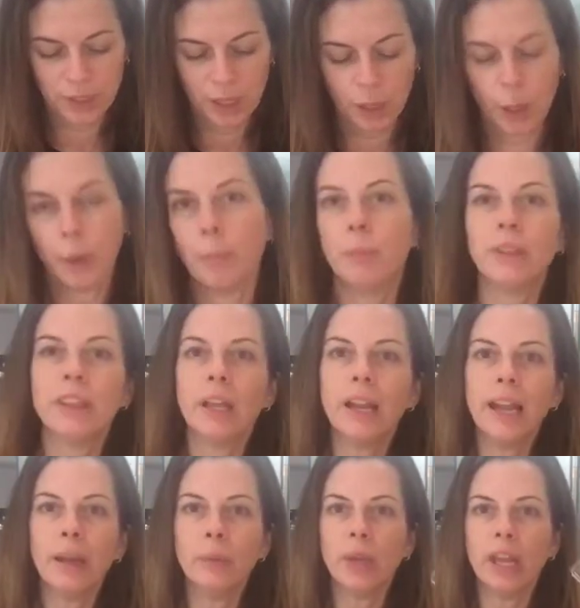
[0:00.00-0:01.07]
But then
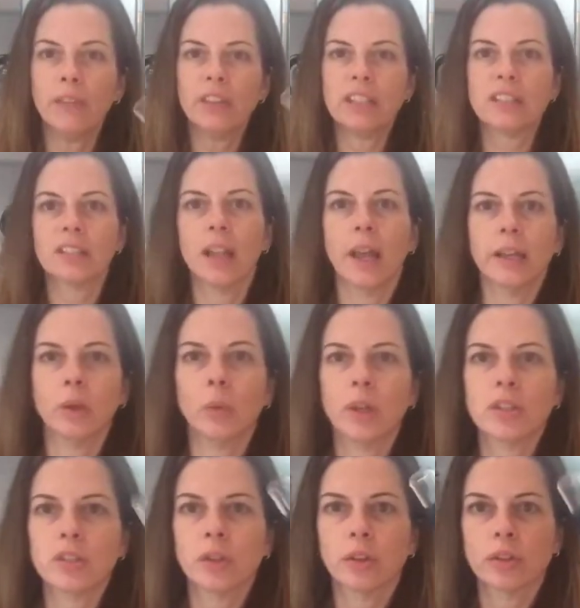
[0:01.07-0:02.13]
we have these sliding ones.
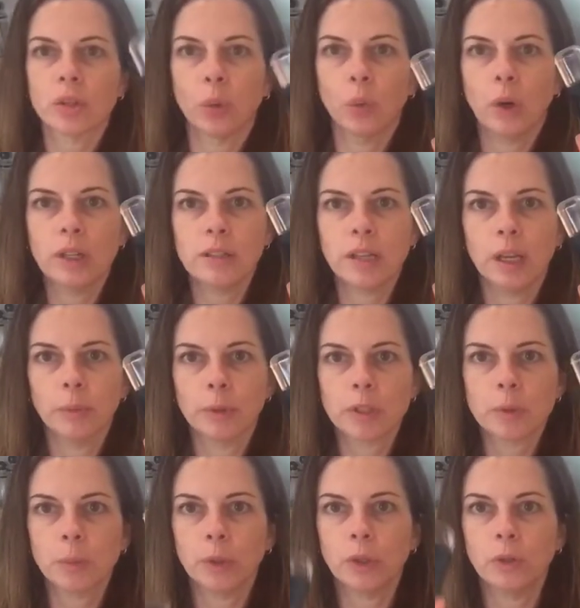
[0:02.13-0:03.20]
So there's a 1
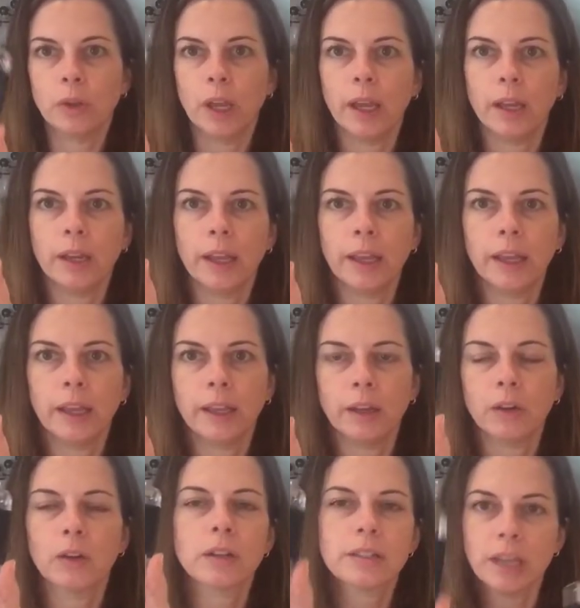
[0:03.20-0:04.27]
tablespoon and a
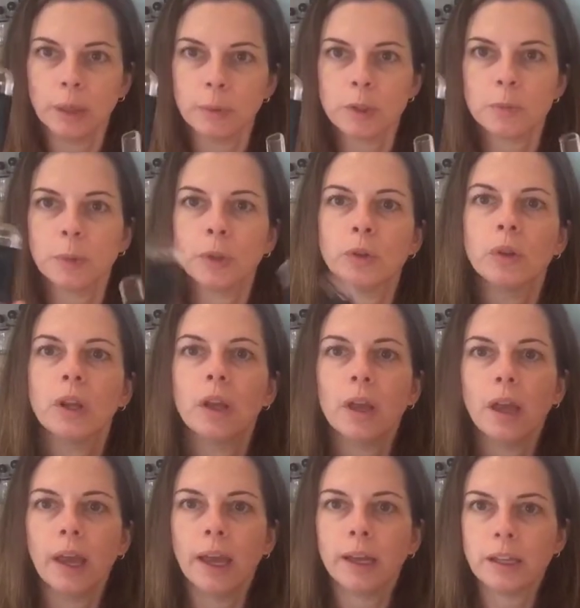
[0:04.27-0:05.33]
tablespoon
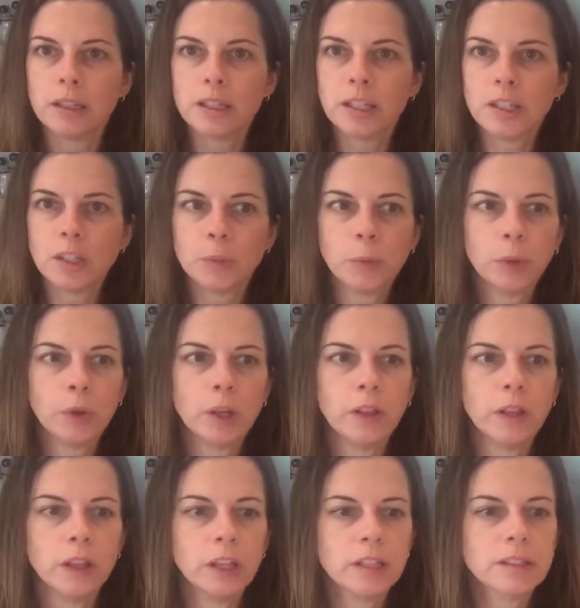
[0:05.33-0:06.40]
and a teaspoon, and
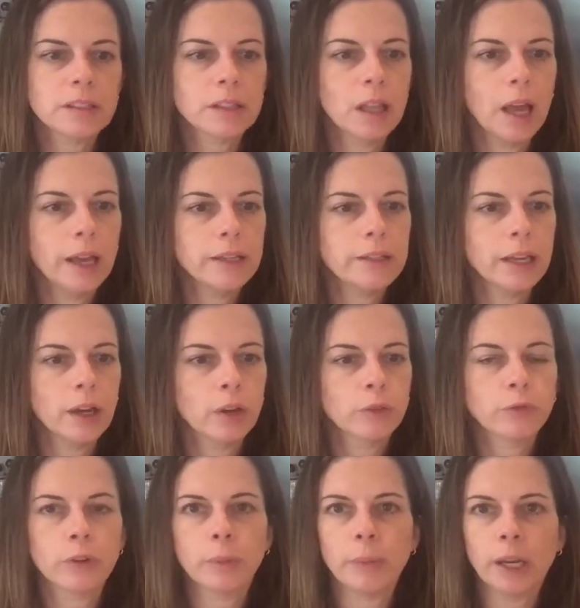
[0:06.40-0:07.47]
then they slide down
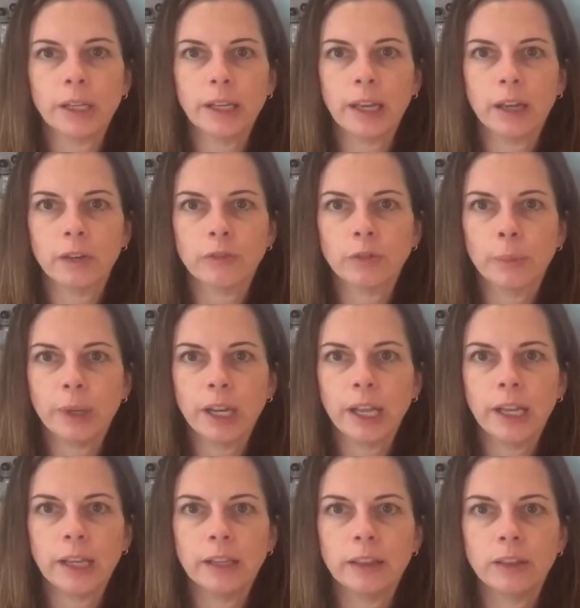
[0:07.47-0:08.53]
from an
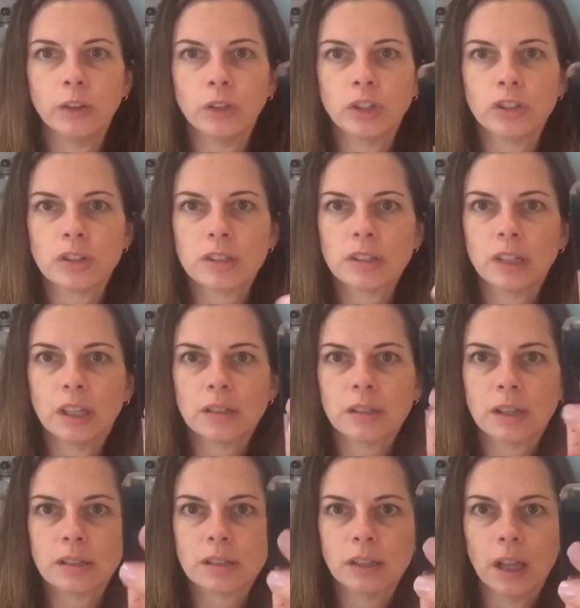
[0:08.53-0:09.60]
eighth. You can just see as I
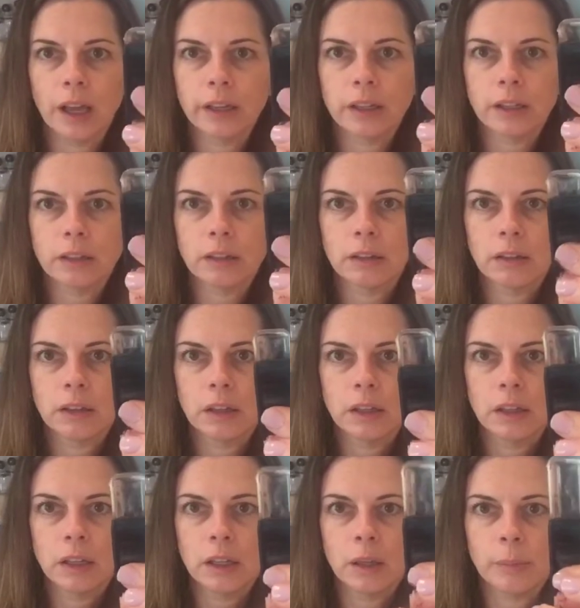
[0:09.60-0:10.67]
slide it,
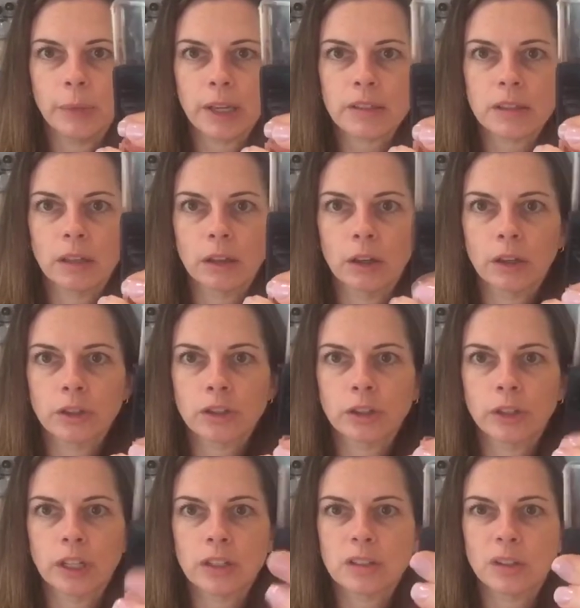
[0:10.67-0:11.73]
it makes it larger,
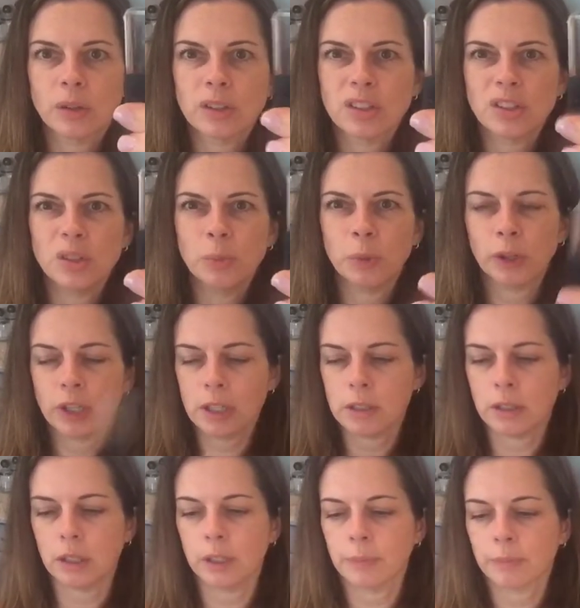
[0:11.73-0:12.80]
and it's super easy.